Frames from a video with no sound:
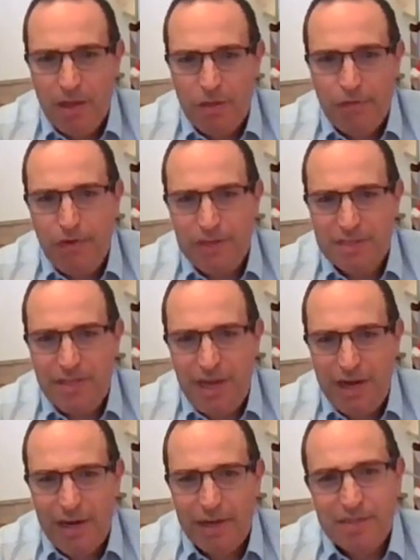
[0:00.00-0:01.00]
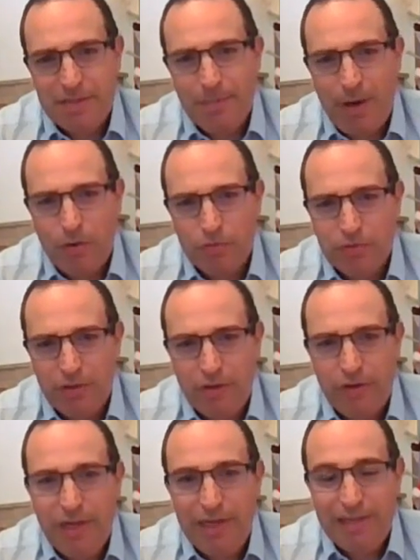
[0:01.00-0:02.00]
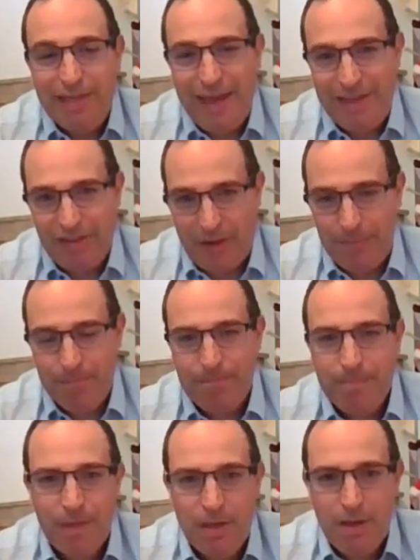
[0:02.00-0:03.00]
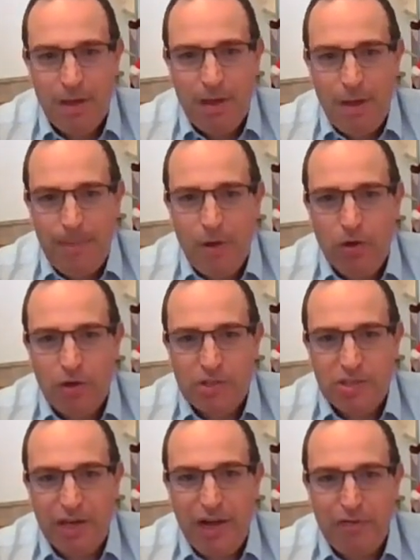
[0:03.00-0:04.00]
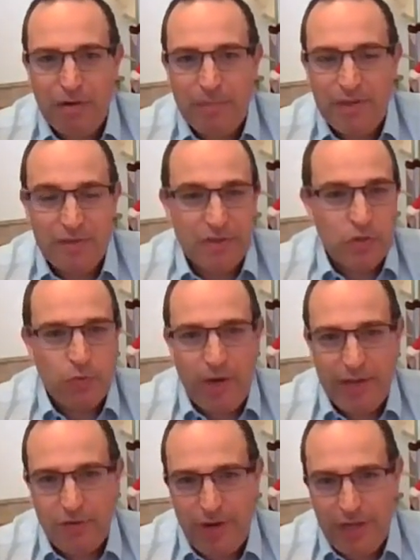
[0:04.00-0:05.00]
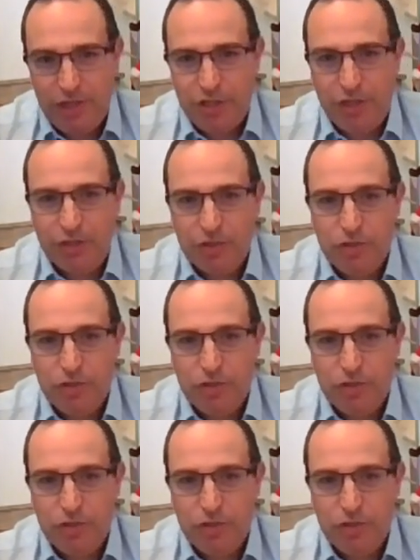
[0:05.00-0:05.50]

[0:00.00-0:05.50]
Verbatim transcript: The first area is about really data because government is wide ranging.